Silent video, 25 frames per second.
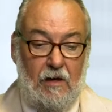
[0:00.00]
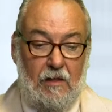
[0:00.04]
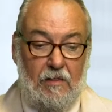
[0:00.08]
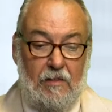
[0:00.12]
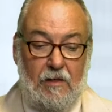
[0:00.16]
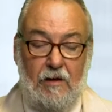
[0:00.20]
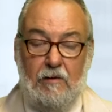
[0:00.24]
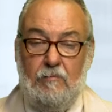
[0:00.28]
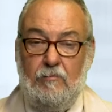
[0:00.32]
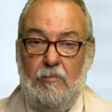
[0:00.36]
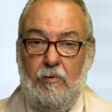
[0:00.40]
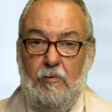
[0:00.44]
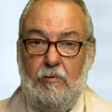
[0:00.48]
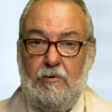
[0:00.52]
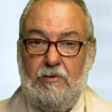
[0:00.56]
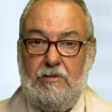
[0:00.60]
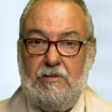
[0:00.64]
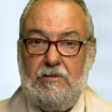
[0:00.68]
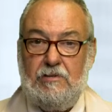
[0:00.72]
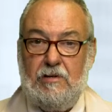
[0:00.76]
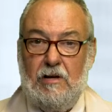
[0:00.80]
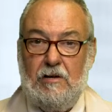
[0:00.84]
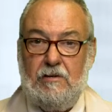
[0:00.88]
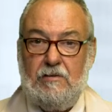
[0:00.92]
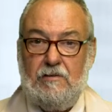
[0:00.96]
Then we will
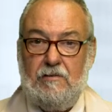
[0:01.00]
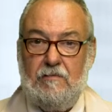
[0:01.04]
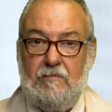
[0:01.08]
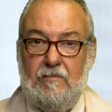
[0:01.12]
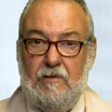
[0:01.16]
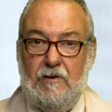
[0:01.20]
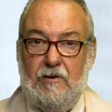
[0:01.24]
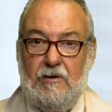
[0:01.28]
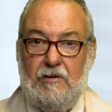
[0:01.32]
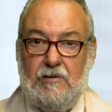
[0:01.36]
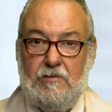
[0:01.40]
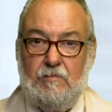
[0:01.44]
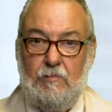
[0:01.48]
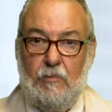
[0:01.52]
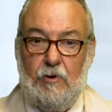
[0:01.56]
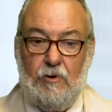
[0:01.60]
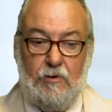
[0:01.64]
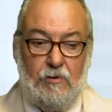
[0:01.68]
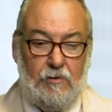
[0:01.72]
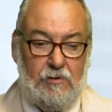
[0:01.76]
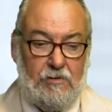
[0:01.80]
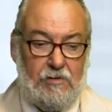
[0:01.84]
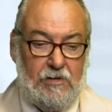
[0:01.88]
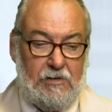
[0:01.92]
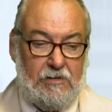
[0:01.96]
discuss the various
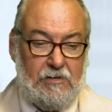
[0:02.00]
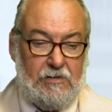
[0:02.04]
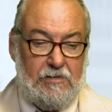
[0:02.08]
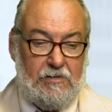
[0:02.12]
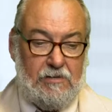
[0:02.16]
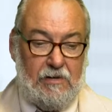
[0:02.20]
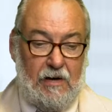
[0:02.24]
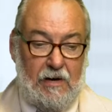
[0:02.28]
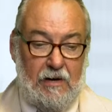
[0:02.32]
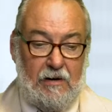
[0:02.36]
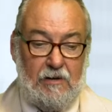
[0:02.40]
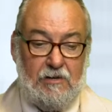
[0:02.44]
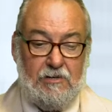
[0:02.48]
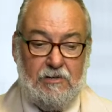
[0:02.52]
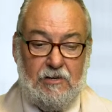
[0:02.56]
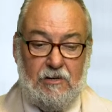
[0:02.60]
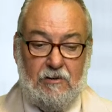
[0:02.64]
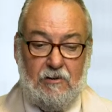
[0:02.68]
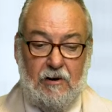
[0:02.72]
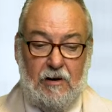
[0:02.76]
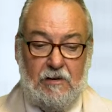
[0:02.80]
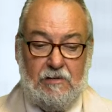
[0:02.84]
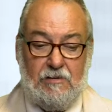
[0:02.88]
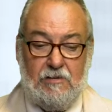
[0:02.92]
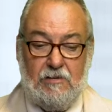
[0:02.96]
models, such as the energy
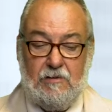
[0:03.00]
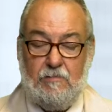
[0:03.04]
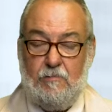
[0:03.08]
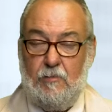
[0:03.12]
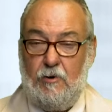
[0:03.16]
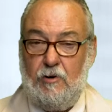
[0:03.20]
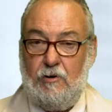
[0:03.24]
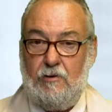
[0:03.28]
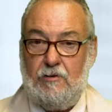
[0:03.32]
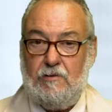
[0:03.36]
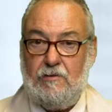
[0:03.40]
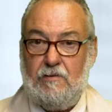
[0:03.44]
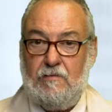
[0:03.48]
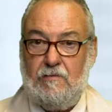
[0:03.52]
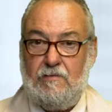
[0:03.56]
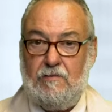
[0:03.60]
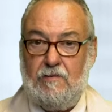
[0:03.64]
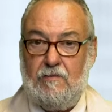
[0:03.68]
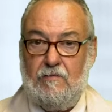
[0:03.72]
crisis models of